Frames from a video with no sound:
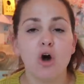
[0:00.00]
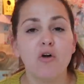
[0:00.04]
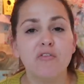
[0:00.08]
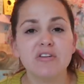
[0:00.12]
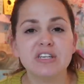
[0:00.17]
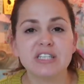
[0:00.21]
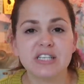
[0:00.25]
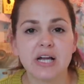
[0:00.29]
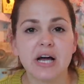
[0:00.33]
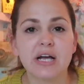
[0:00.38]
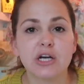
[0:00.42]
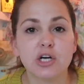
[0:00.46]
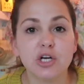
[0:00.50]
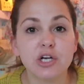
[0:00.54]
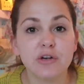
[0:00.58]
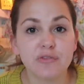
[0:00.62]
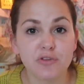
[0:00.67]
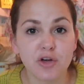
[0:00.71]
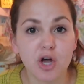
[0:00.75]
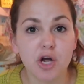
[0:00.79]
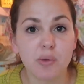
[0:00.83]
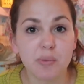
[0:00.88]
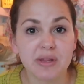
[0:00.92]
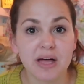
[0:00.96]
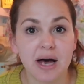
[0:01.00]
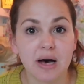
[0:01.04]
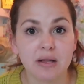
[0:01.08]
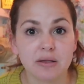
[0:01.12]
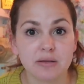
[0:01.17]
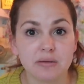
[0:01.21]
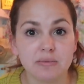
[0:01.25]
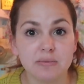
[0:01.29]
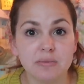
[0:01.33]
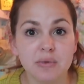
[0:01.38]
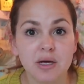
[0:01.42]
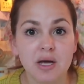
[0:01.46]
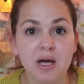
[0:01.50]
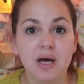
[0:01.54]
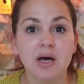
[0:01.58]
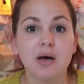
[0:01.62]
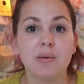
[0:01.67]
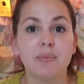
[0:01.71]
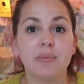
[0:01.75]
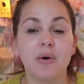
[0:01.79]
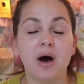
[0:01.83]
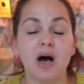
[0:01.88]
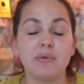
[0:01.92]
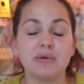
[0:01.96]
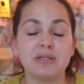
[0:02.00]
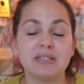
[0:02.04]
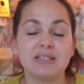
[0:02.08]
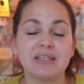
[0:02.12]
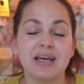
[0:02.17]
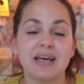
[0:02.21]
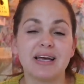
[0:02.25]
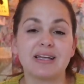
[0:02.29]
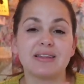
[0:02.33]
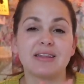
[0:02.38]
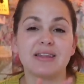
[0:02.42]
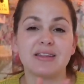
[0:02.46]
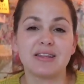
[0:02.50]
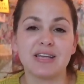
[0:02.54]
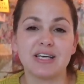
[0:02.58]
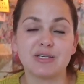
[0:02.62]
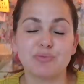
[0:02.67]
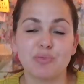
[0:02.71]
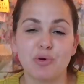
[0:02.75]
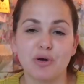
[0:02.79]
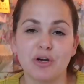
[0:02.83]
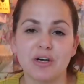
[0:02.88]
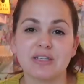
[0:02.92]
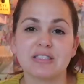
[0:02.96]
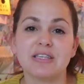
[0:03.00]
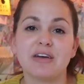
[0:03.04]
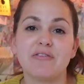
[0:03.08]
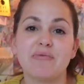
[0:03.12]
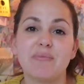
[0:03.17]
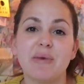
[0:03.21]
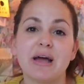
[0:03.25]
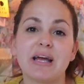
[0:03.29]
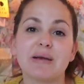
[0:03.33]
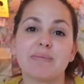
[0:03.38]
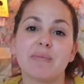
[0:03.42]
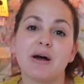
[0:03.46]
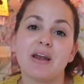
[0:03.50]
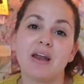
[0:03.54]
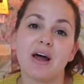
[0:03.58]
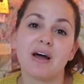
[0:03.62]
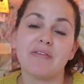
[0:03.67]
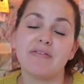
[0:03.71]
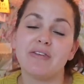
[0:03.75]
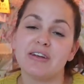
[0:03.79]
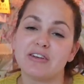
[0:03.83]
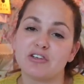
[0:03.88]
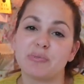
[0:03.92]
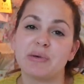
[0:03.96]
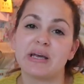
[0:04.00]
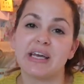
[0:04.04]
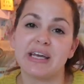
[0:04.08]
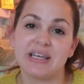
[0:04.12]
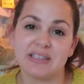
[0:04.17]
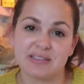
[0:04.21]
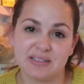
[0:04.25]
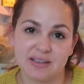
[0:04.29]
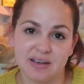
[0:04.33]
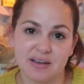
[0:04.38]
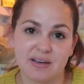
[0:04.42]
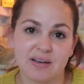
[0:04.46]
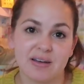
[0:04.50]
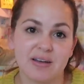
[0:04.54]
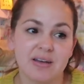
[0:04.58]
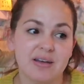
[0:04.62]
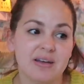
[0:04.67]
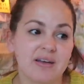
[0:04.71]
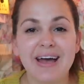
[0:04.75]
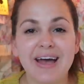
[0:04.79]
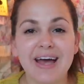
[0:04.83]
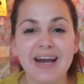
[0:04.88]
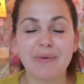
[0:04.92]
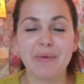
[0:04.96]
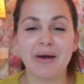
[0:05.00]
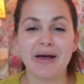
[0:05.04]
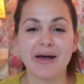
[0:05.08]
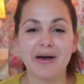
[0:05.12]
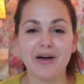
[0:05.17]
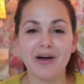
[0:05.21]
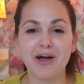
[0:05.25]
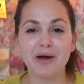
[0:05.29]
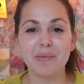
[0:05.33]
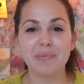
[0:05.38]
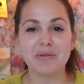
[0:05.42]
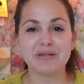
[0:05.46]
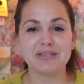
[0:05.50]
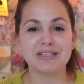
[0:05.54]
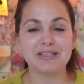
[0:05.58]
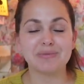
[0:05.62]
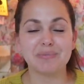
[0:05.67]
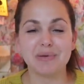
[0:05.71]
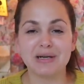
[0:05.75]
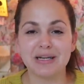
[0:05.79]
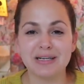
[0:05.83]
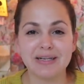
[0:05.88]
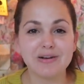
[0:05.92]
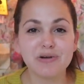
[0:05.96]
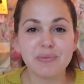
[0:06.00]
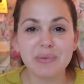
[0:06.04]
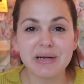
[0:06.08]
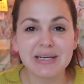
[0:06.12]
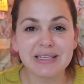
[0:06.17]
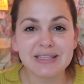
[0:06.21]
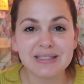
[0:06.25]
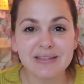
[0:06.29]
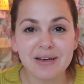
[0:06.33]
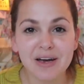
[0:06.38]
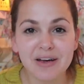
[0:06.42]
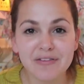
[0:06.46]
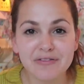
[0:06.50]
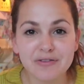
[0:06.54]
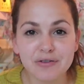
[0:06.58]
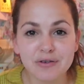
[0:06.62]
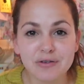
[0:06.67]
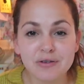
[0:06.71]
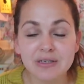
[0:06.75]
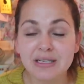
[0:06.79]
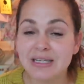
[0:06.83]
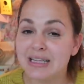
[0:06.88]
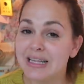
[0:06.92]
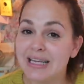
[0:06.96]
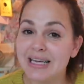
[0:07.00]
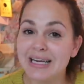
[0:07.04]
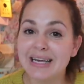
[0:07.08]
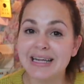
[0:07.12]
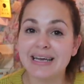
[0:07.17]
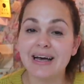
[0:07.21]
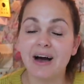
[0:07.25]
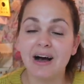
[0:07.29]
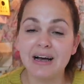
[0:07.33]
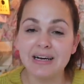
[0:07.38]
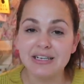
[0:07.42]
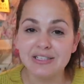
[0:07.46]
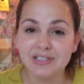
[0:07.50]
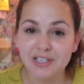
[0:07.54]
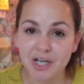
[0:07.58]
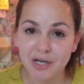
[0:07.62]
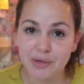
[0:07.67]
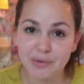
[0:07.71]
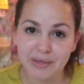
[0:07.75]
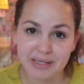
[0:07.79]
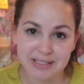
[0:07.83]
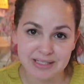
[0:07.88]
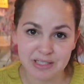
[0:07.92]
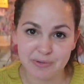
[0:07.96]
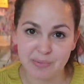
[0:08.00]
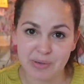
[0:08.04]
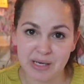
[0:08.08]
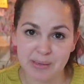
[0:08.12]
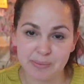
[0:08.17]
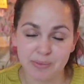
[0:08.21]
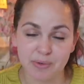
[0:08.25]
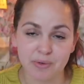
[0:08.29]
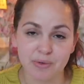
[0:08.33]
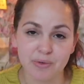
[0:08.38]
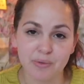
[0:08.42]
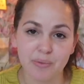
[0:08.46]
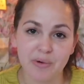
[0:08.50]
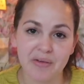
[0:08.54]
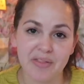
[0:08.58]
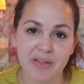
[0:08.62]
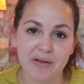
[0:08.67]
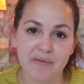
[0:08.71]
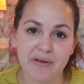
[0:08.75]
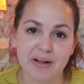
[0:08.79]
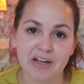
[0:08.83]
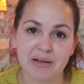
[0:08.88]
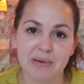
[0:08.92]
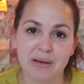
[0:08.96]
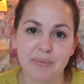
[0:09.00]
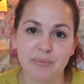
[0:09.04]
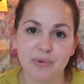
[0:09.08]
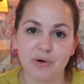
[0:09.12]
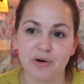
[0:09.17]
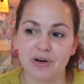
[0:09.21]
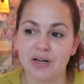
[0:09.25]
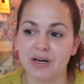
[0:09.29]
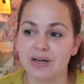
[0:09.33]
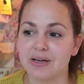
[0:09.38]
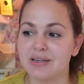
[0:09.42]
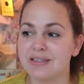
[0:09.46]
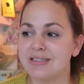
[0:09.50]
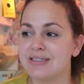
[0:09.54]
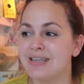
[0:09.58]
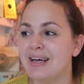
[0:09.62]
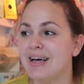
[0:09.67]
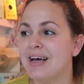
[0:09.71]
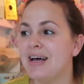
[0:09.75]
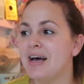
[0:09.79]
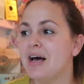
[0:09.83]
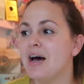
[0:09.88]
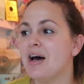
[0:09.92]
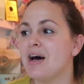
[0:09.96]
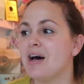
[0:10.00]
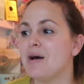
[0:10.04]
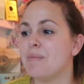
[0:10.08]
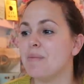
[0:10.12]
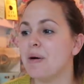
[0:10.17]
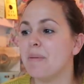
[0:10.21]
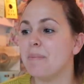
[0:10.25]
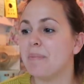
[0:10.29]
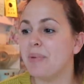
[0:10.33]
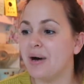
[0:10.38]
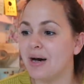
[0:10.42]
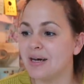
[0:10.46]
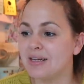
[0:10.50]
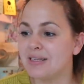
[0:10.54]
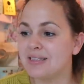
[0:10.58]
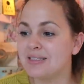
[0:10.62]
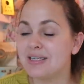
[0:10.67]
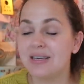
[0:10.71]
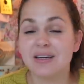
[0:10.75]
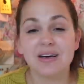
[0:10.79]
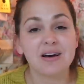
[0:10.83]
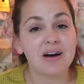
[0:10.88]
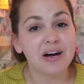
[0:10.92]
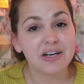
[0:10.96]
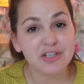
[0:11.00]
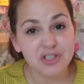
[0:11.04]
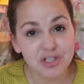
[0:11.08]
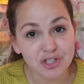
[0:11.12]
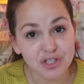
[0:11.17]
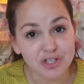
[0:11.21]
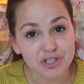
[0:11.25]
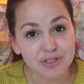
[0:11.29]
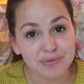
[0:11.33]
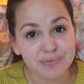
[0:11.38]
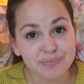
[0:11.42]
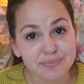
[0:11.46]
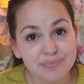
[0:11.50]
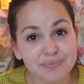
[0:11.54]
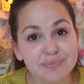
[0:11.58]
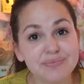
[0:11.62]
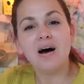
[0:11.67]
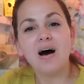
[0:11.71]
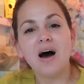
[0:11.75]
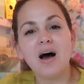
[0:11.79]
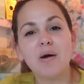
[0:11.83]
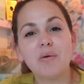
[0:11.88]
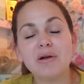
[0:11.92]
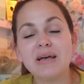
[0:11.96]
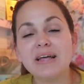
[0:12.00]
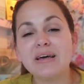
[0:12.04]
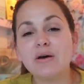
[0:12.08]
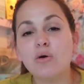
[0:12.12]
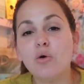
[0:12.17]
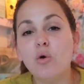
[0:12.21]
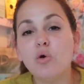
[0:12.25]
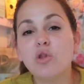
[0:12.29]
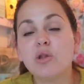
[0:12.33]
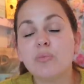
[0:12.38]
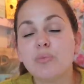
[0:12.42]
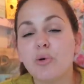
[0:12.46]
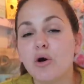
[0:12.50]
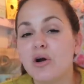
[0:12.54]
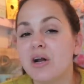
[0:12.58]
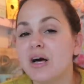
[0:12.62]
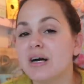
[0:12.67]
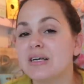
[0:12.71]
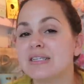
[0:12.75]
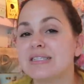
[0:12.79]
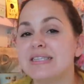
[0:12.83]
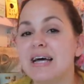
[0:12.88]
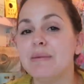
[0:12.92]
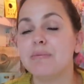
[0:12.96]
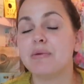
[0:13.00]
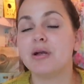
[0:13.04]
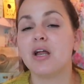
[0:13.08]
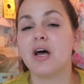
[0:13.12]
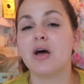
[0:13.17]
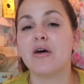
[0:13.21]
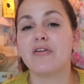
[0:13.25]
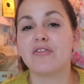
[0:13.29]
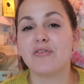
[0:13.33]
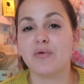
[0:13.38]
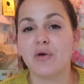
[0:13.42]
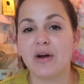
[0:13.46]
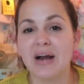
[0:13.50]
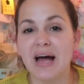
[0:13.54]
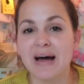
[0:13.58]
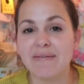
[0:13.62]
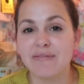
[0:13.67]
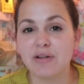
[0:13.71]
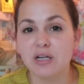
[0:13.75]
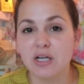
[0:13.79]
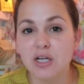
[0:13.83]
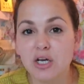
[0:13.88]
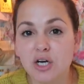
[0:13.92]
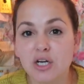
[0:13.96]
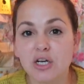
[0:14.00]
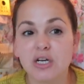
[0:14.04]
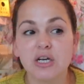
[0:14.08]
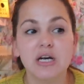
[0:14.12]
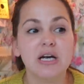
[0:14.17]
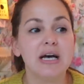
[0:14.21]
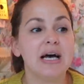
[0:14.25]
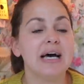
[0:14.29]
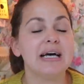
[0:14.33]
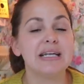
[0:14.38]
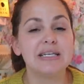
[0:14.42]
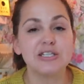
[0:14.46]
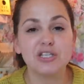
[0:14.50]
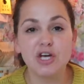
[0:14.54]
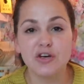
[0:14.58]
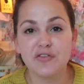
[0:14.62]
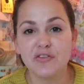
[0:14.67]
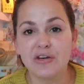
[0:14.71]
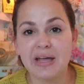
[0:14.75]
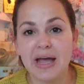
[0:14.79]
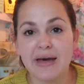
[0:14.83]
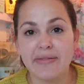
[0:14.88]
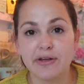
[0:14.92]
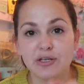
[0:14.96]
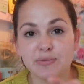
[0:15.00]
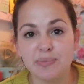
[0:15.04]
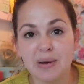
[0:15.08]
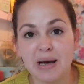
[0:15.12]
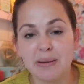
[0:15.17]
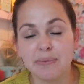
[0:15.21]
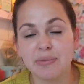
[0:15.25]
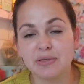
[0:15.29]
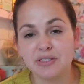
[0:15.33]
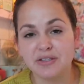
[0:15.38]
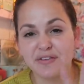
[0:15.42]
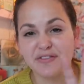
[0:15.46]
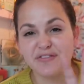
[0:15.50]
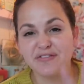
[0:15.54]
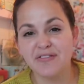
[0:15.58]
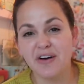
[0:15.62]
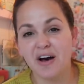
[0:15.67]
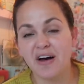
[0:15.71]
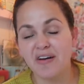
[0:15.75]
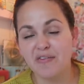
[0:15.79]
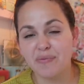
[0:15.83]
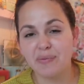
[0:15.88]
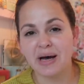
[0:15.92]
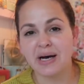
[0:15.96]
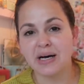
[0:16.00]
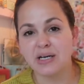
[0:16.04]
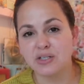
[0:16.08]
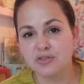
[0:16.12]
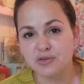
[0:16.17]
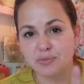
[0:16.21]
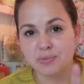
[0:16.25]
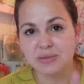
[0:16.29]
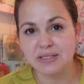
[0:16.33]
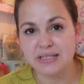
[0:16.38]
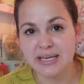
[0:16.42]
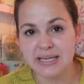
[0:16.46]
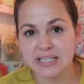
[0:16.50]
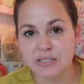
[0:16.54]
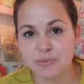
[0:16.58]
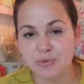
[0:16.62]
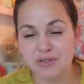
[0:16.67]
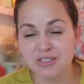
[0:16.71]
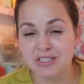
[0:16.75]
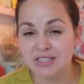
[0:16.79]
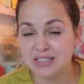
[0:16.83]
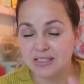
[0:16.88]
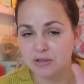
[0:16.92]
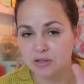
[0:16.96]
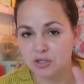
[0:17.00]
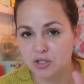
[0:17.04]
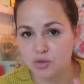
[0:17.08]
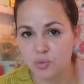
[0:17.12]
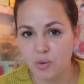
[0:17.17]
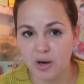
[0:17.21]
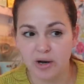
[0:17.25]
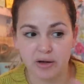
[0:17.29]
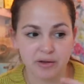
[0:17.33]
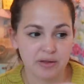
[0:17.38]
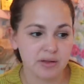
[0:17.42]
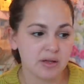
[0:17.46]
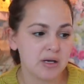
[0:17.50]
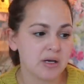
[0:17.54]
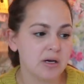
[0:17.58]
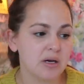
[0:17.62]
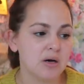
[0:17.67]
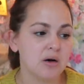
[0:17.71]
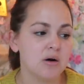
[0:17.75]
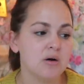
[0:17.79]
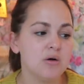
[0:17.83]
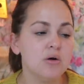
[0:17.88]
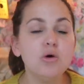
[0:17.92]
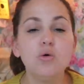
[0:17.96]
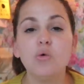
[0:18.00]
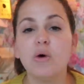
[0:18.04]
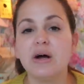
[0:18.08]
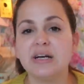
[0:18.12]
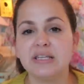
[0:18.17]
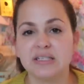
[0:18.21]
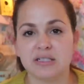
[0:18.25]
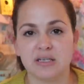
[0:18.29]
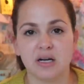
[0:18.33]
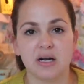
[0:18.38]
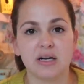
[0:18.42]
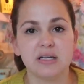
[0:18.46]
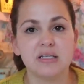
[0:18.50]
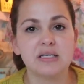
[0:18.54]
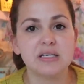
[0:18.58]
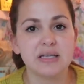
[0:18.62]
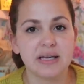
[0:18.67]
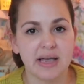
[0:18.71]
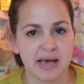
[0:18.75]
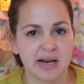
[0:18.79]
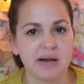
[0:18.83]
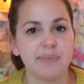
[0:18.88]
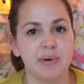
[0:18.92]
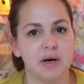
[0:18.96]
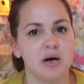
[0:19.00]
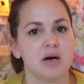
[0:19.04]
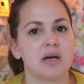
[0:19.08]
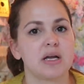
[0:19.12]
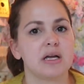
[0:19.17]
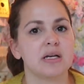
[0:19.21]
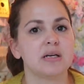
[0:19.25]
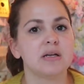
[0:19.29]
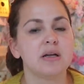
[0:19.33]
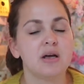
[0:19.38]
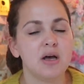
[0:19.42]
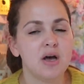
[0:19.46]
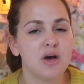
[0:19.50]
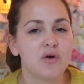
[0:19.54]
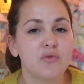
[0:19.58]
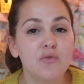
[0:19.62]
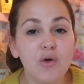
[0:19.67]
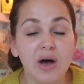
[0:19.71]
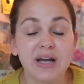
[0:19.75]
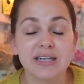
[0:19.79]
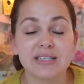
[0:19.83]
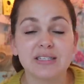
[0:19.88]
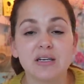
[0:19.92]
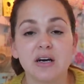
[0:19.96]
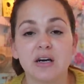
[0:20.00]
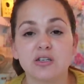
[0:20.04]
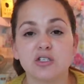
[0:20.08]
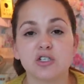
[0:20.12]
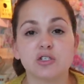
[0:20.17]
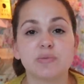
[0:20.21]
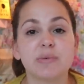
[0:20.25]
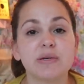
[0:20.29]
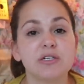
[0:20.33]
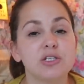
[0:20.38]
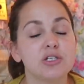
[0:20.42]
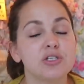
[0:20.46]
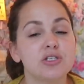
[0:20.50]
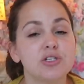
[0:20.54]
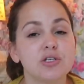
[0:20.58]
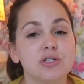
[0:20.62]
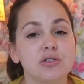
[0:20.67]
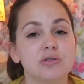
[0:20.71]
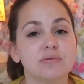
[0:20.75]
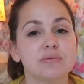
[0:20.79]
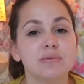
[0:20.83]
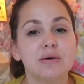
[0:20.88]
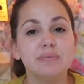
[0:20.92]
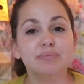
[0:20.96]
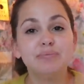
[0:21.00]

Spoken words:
Obviously, I could have coped without them, but I would say that these products have made my life a little bit easier. Anyway, I hope this has been a little bit insightful. Clearly, I don't listen to people when they recommend products, but I should. I will link all the products down below if you want to have a look. And don't forget, those Pampers are £5 from Sainsbury's until the 12th. Always nice to get a bargain. Right, I shall speak to you soon.